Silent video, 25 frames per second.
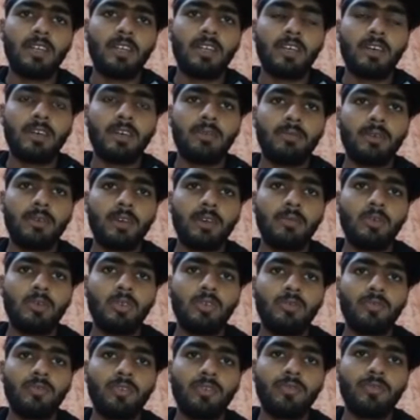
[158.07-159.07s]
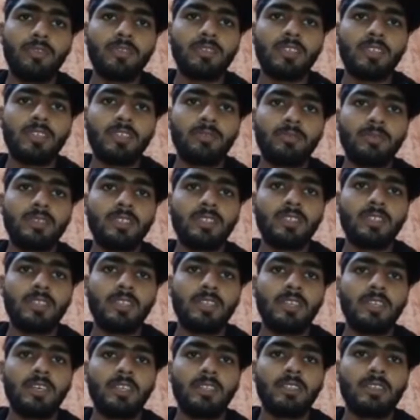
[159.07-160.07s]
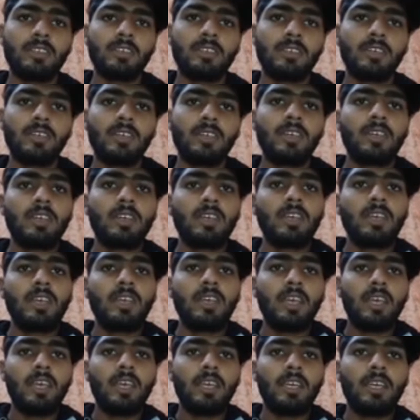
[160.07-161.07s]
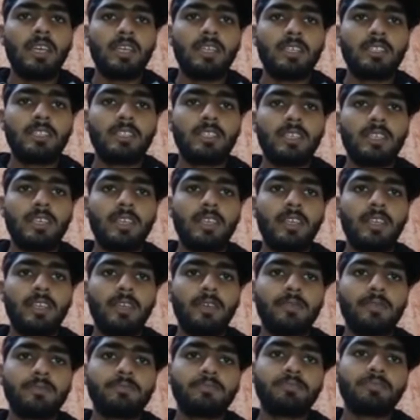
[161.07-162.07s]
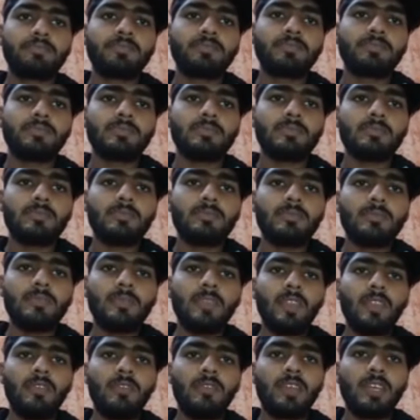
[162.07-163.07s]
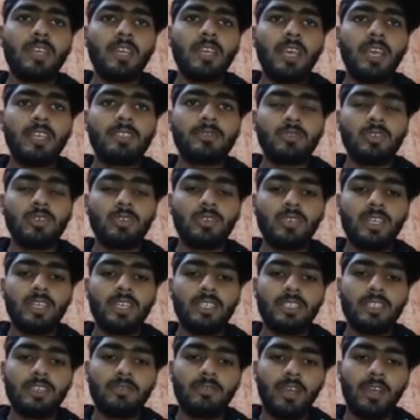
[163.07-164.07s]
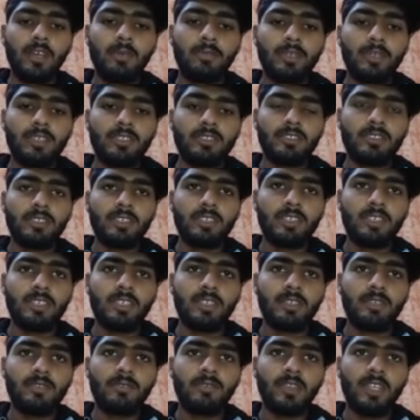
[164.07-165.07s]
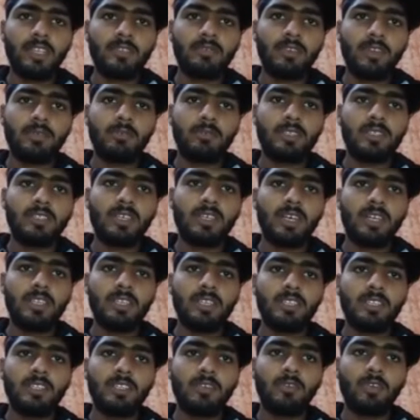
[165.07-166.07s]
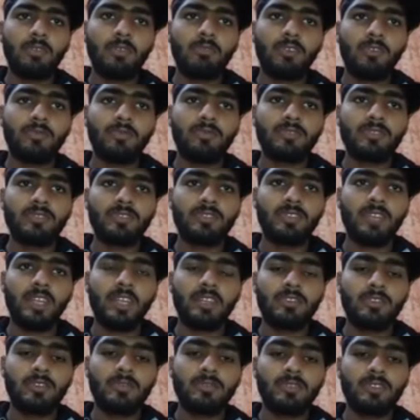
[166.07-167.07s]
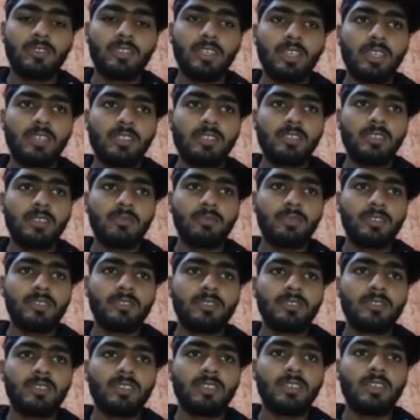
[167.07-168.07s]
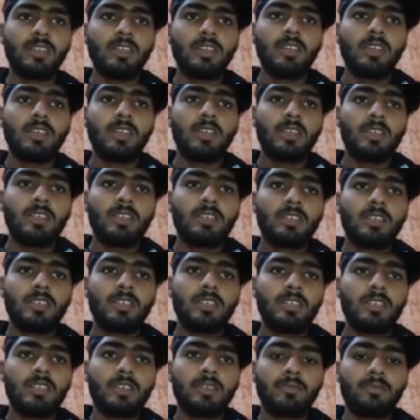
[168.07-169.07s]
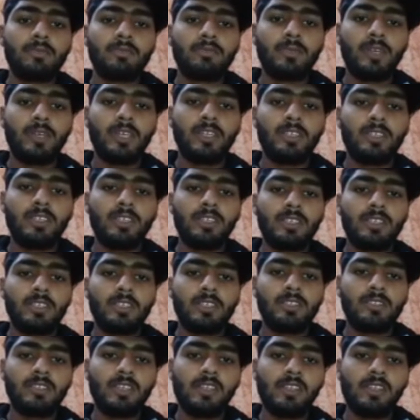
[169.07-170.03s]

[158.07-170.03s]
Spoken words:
about 50 centimeter in length, and the as we know that the fibers and flex fibers are in the form of strands of the cells, means multi cells